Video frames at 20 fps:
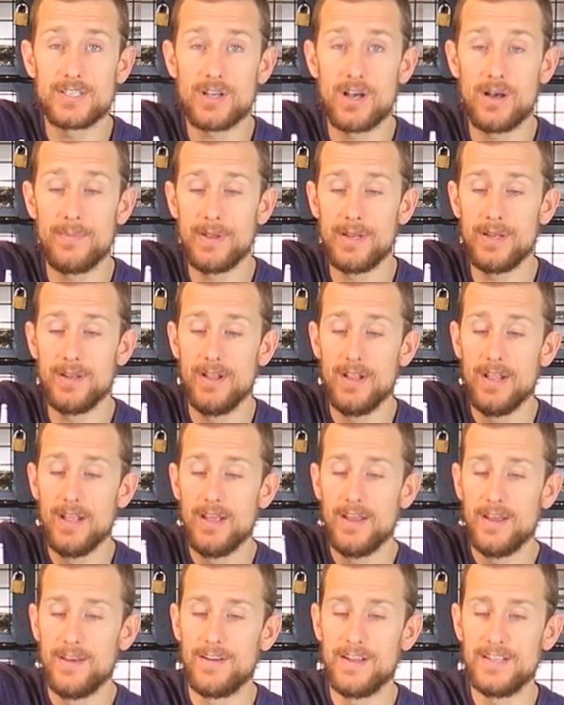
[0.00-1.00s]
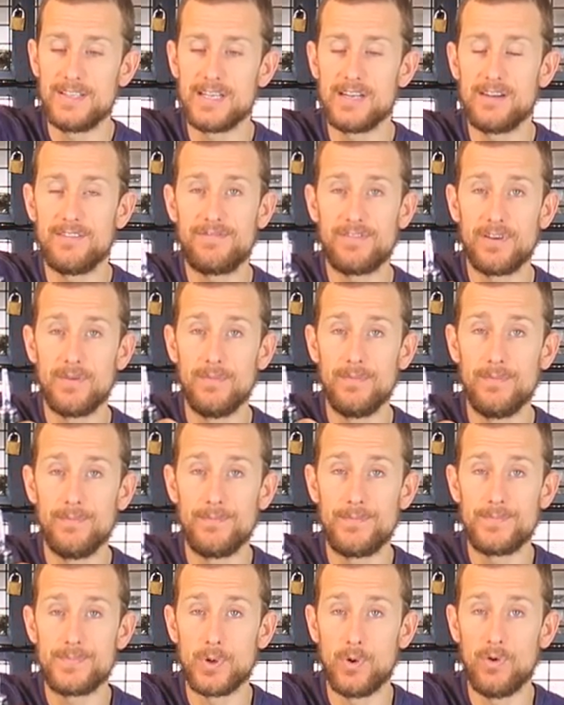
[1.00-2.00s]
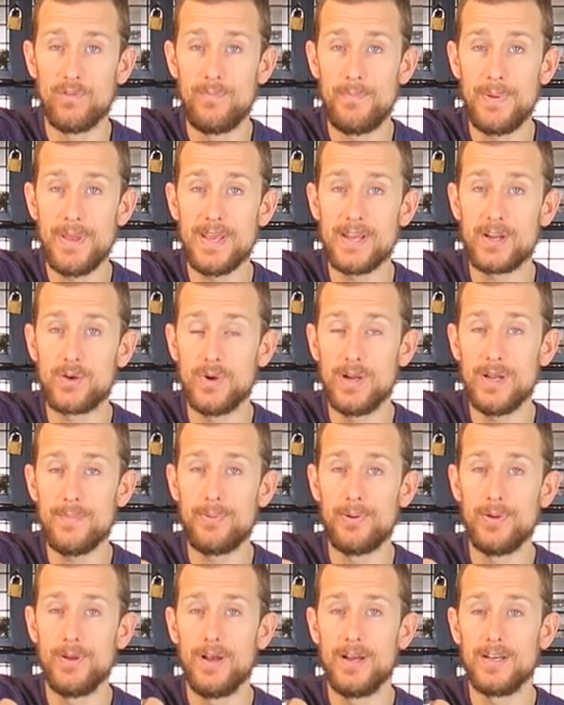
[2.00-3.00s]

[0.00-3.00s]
So I'm in, instead of from sort of beer grip,